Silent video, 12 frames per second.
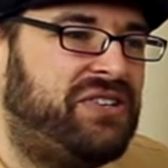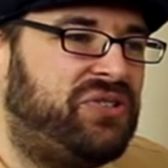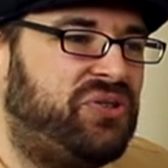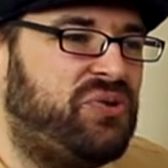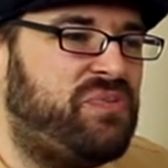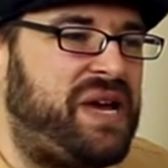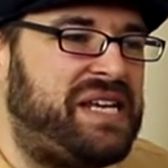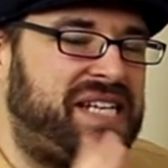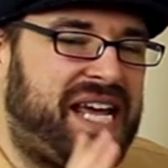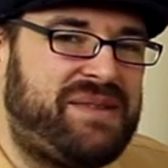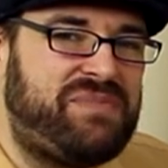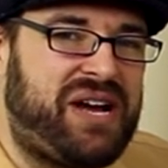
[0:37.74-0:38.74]
to
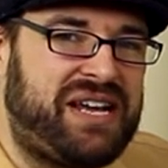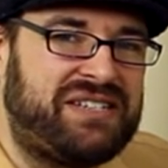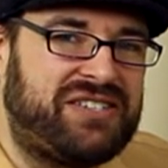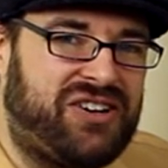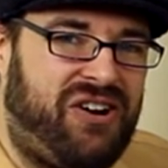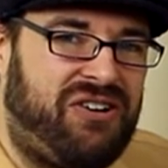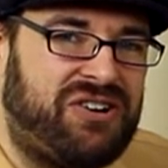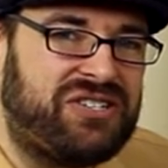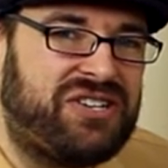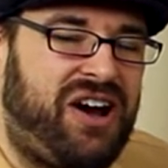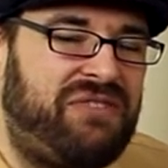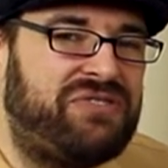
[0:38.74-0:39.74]
maintain my
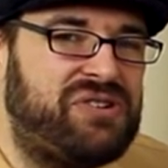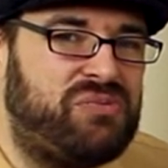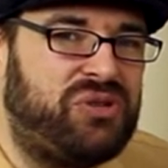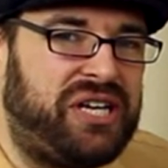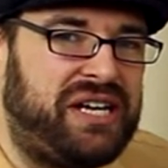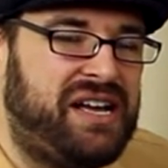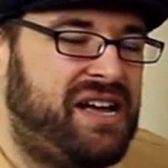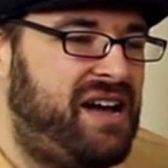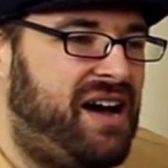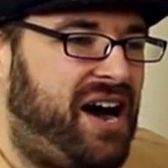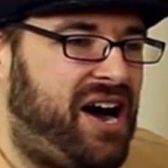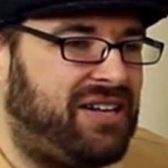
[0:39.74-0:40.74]
cigars comfortably.
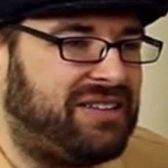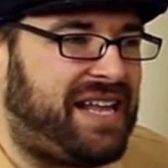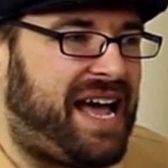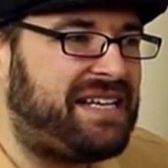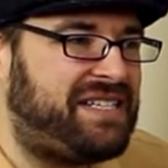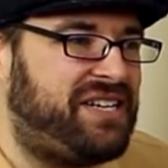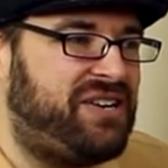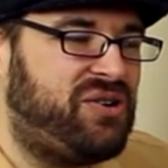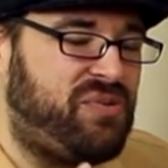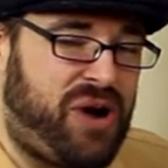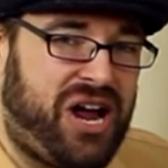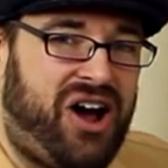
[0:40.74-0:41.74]
Uh, last
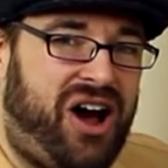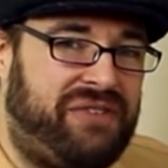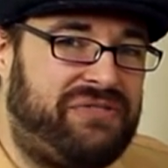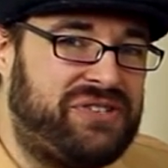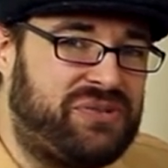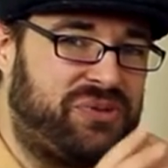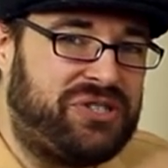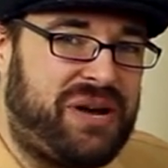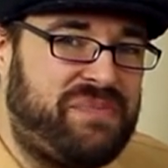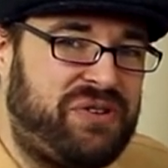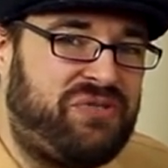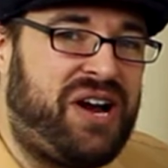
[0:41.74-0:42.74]
year, my office, which
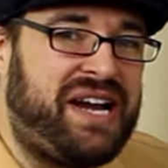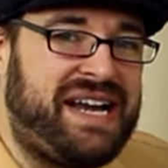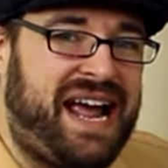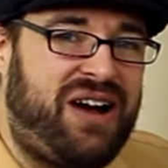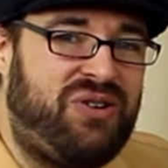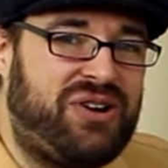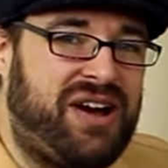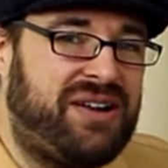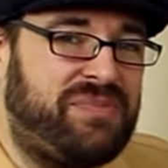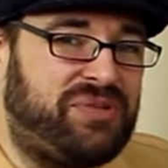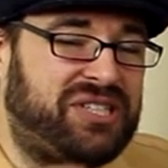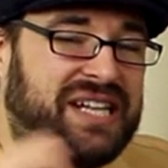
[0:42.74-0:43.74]
I'm in right now,
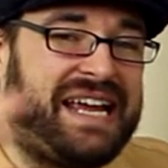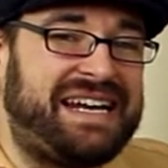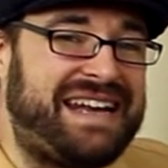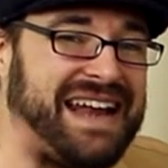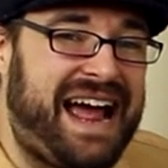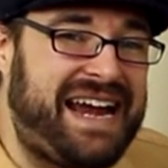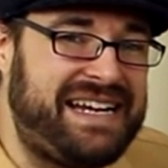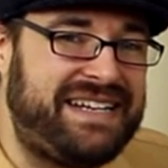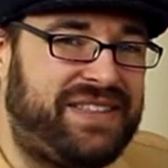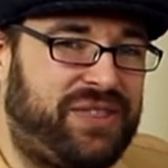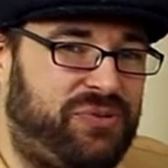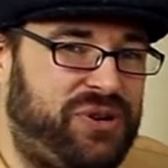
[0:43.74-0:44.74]
got up to like
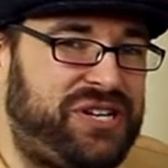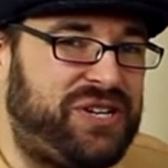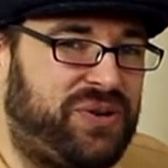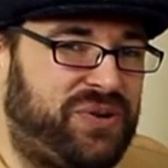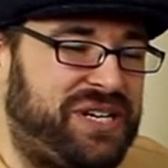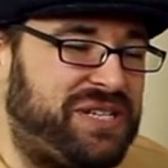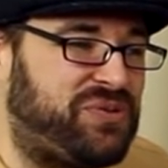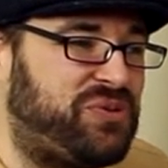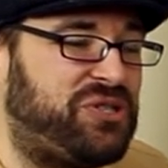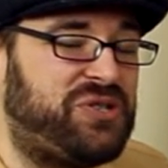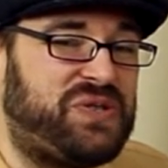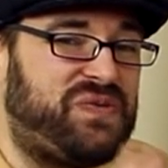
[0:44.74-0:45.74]
93 degrees,
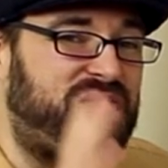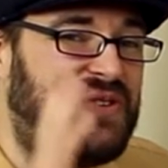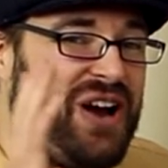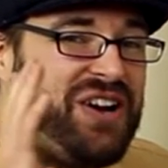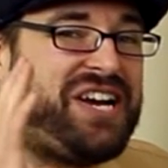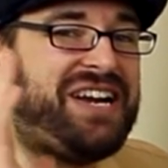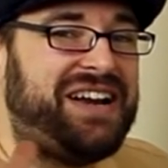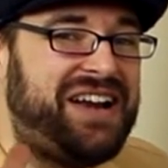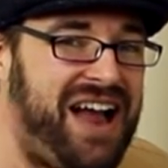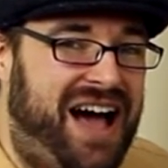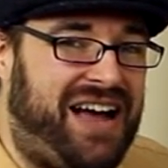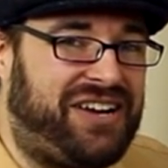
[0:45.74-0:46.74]
which is very
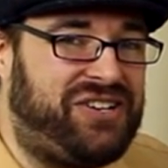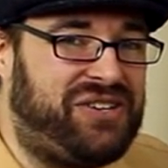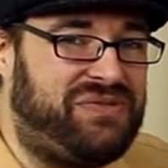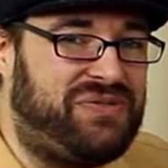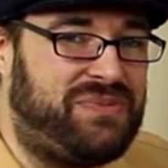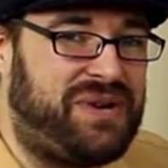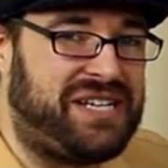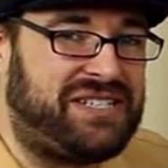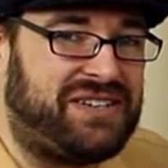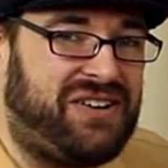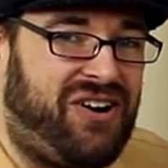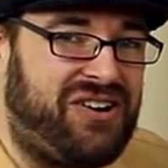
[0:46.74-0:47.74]
not good for my
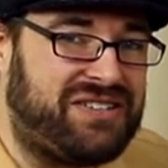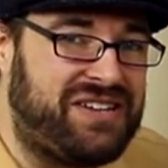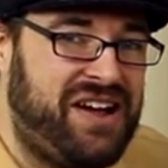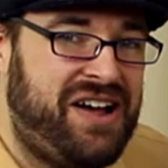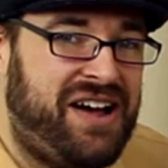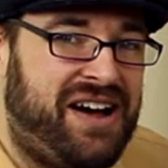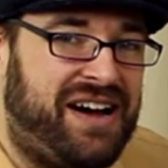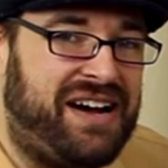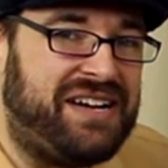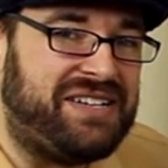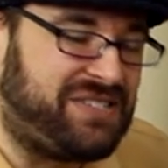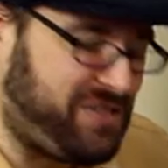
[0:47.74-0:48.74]
cigars.
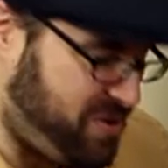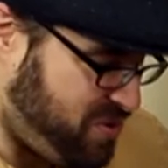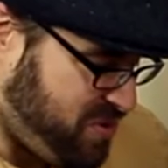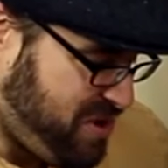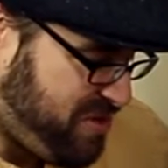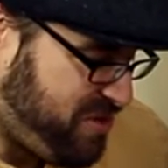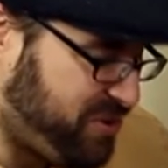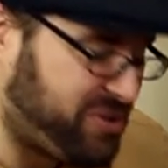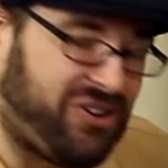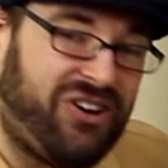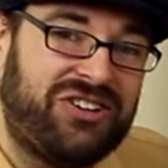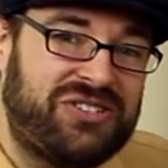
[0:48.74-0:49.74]
Uh, so
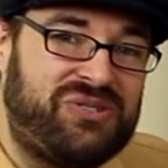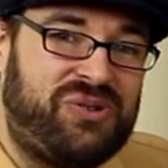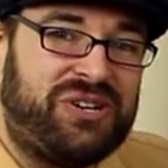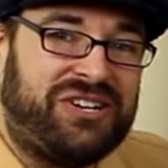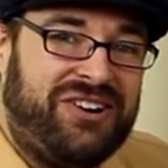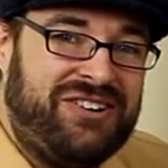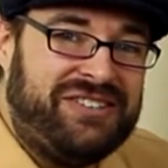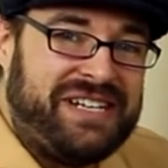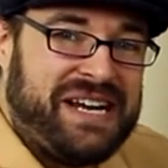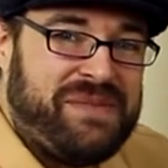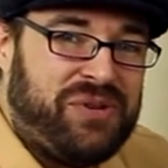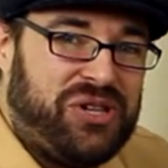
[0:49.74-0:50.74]
those are all stored
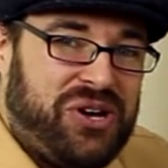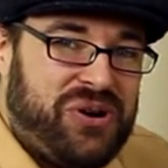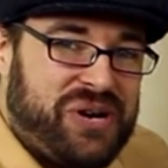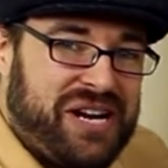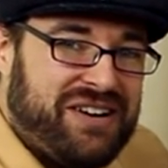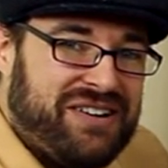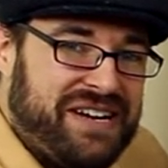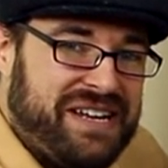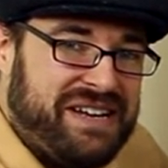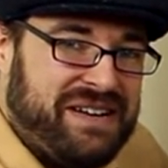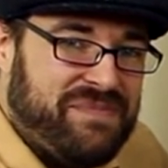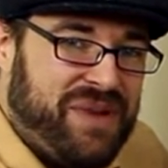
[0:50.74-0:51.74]
currently below here
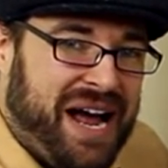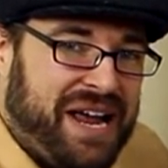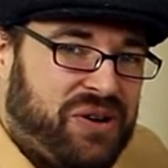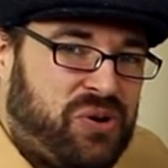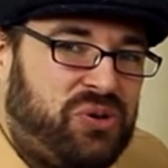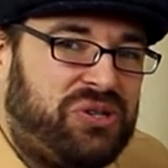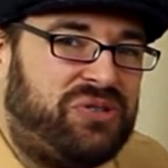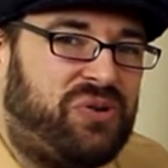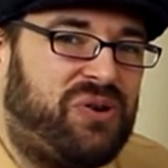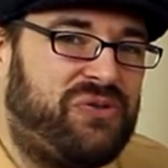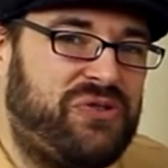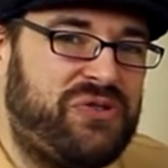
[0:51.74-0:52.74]
in my
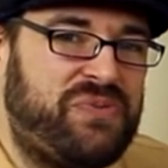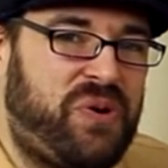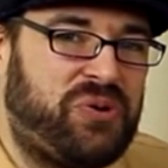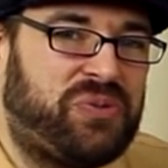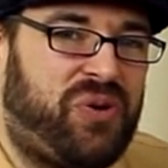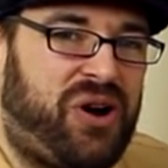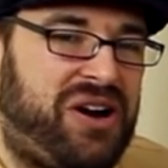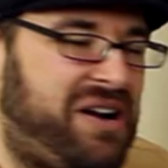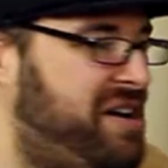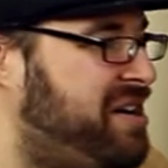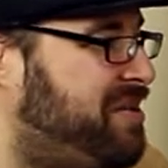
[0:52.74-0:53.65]
coolador for the most part,